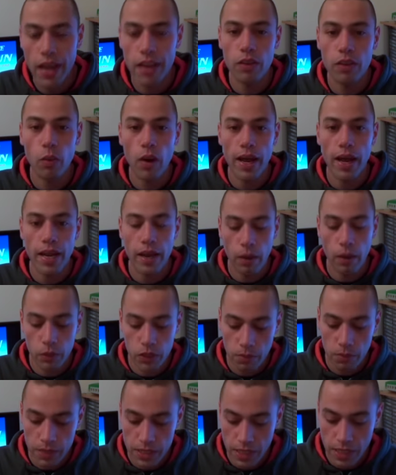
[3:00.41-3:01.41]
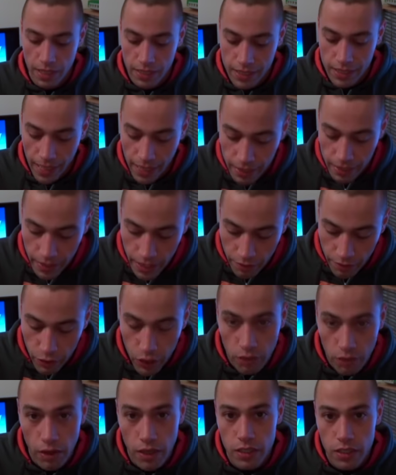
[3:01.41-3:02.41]
Either way, I was in my second year at
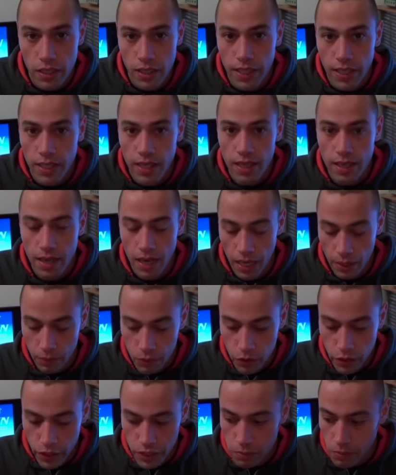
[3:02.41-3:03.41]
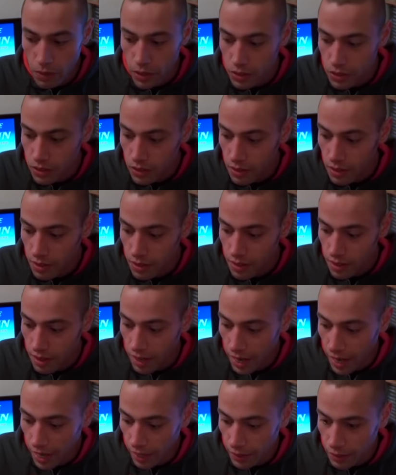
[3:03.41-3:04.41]
university and it was Christmas,
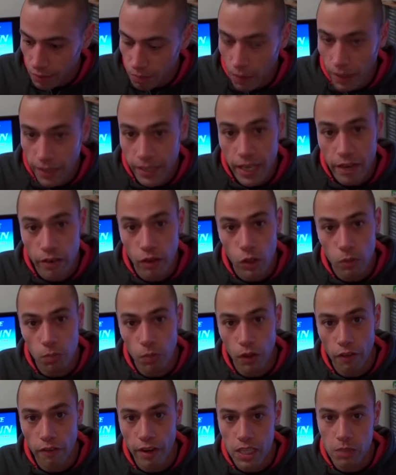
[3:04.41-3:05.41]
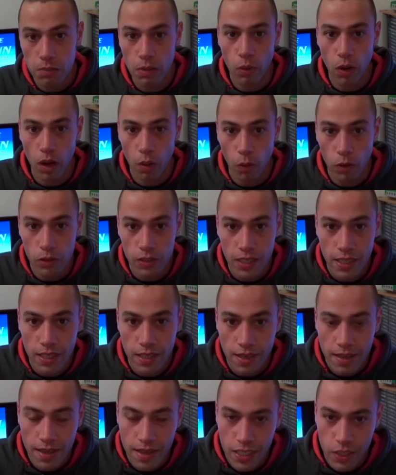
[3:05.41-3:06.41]
and my dear old mother asked me what I wanted,
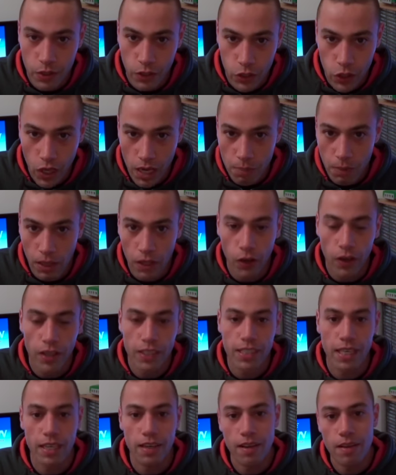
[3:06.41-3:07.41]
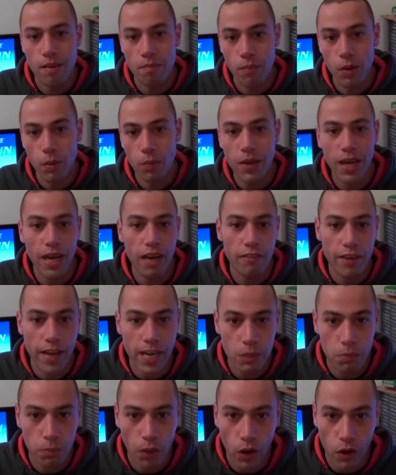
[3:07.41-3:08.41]
so I tried my luck. I said, "Mum, can I have an
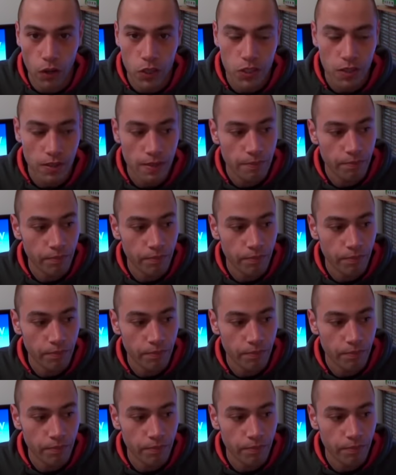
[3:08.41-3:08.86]
Xbox?"